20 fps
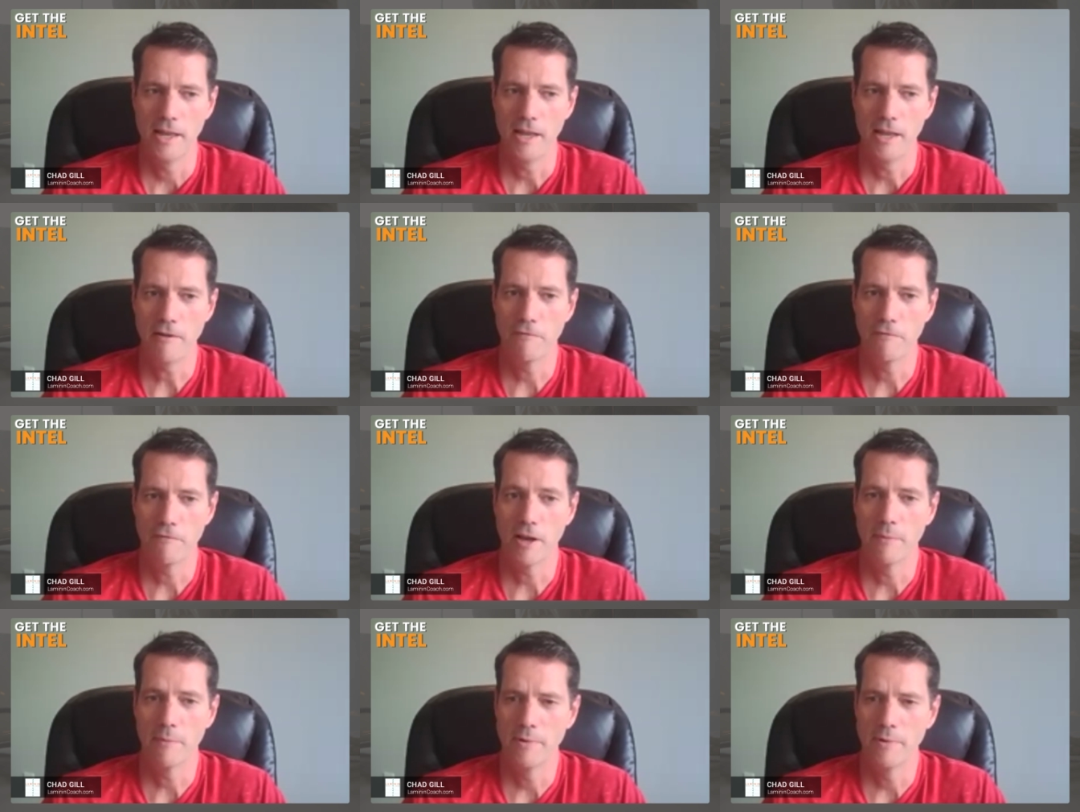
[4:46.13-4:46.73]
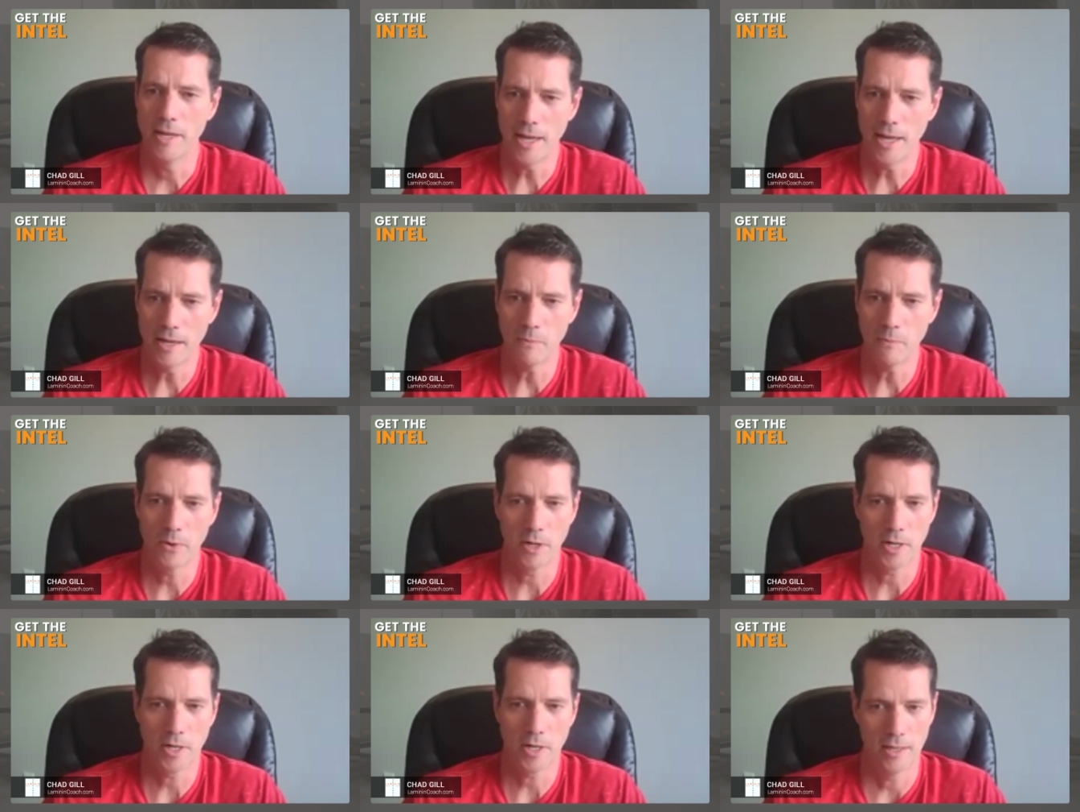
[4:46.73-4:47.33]
if I'm
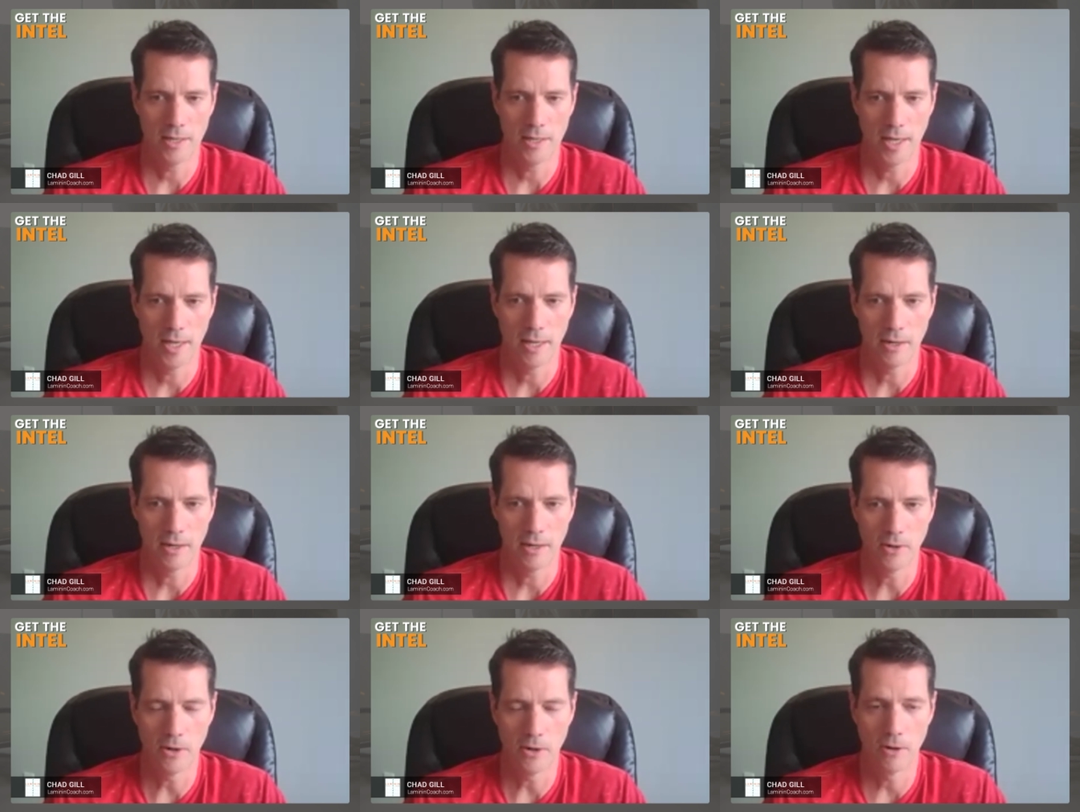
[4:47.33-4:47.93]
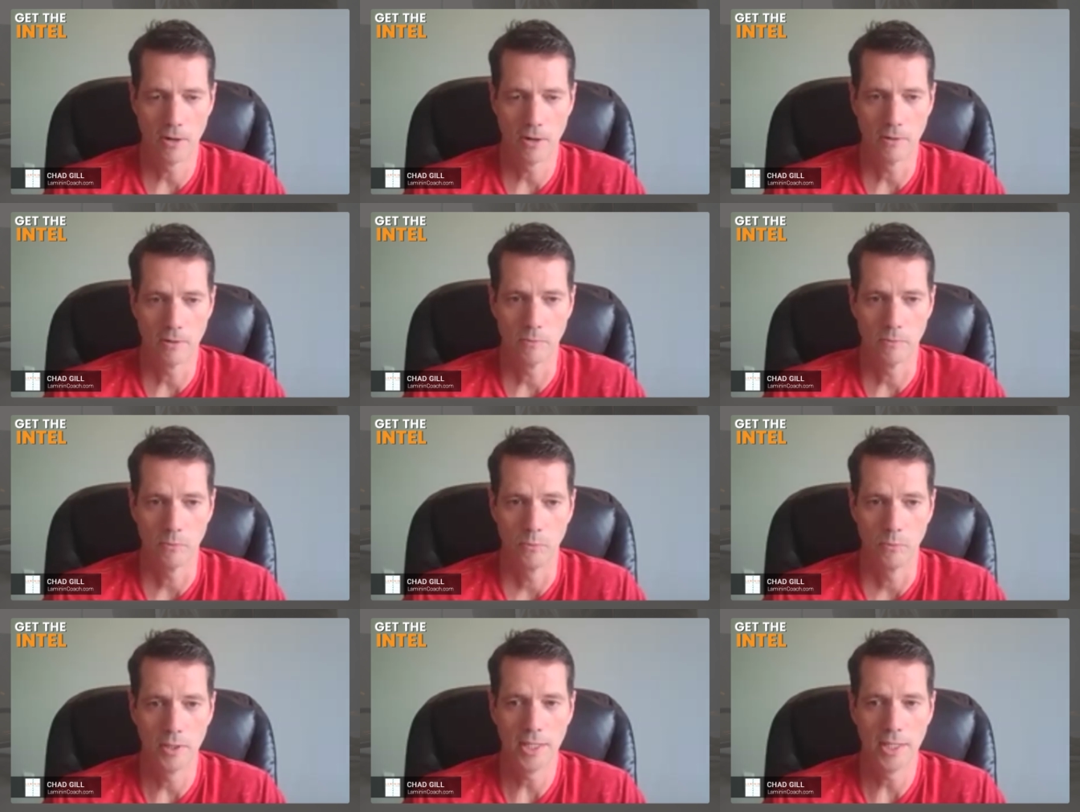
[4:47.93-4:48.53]
not working that
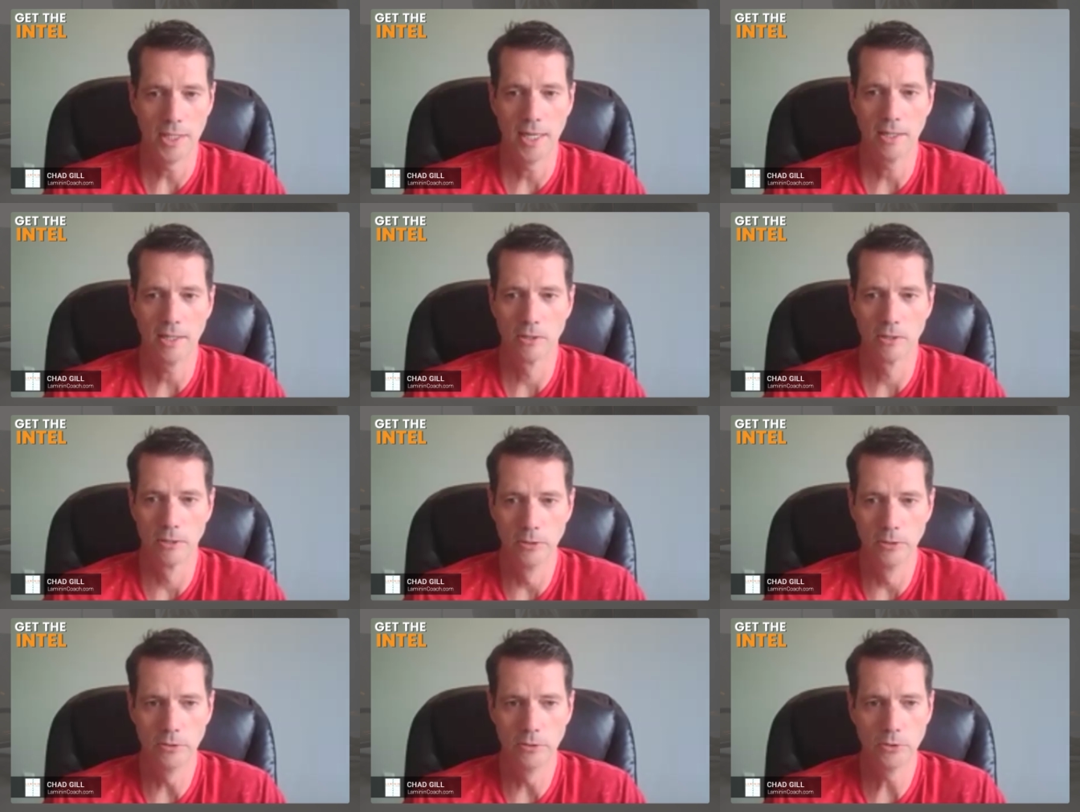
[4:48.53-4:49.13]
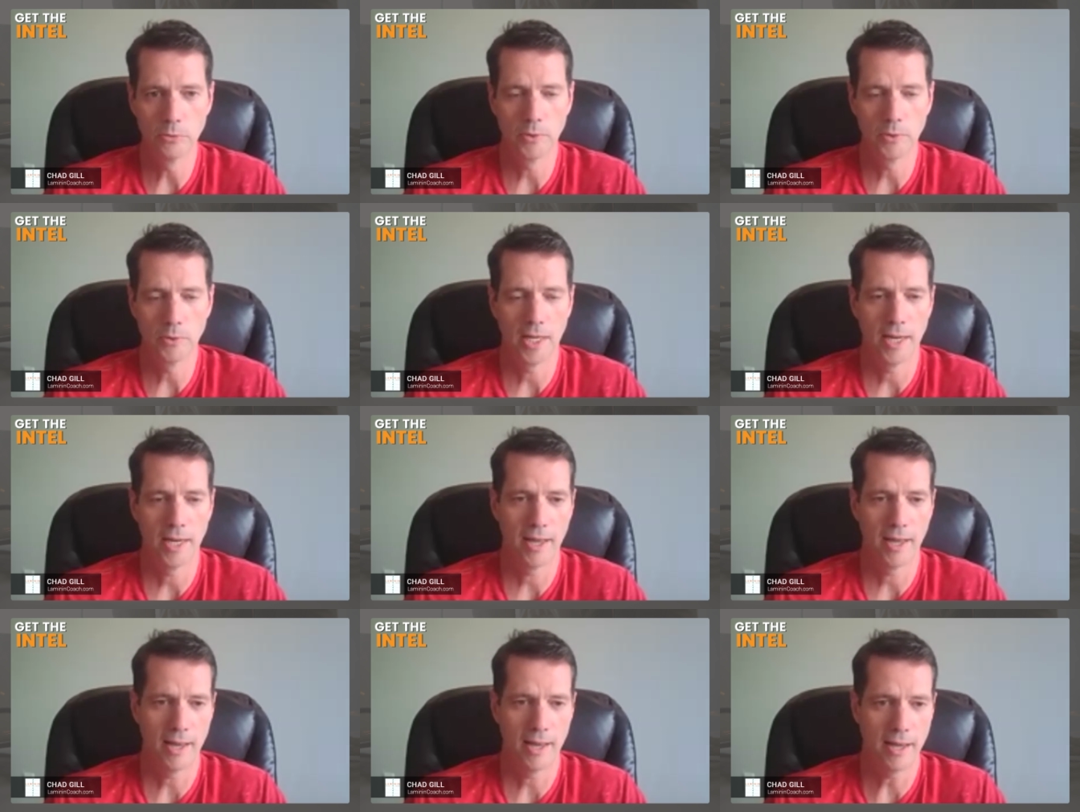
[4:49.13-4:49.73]
hard, will I lose what
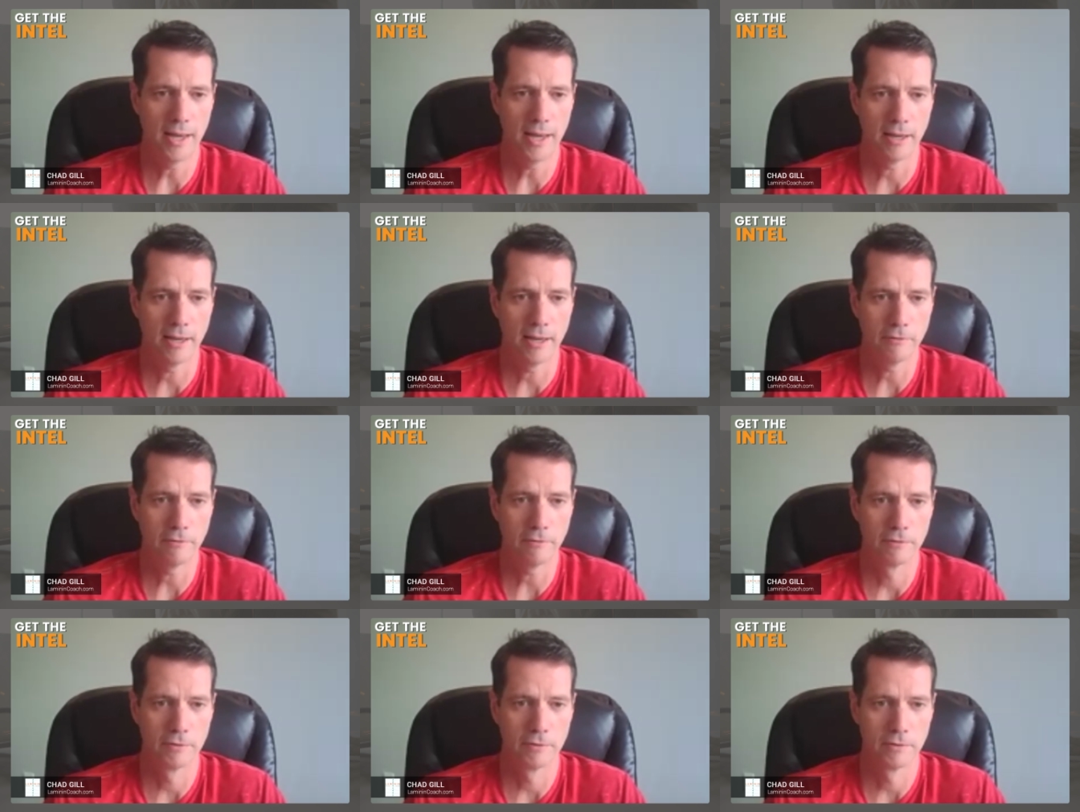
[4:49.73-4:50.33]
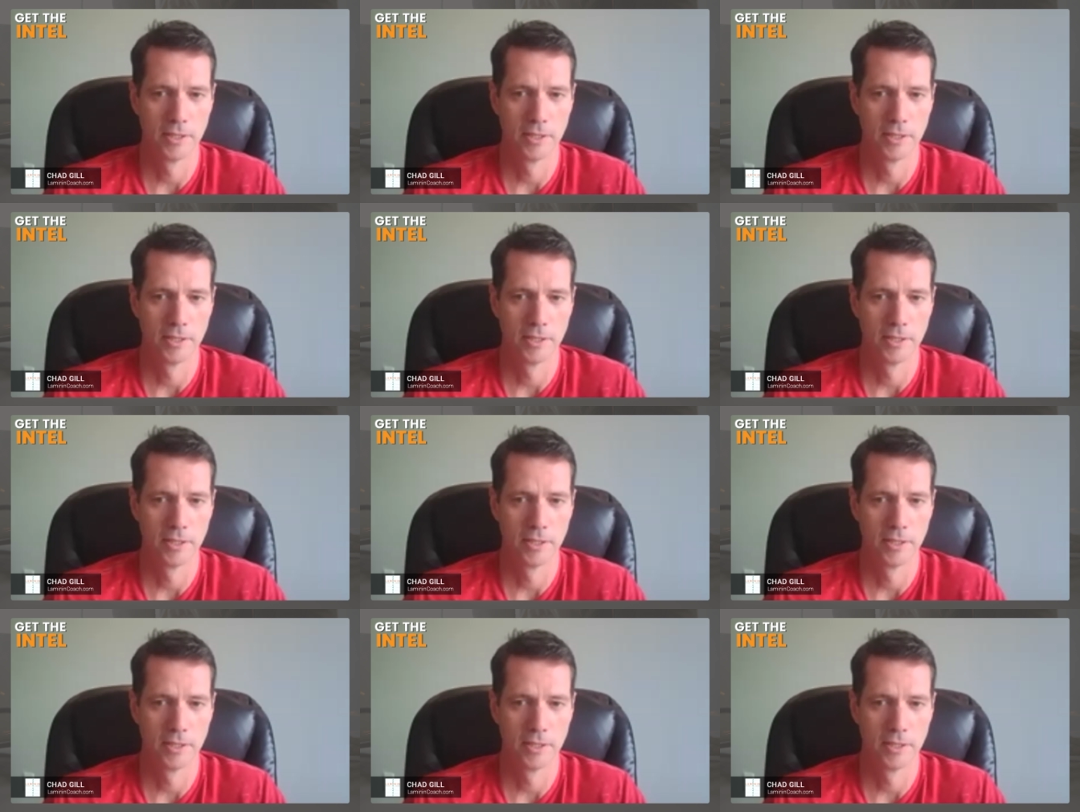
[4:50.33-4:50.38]
I have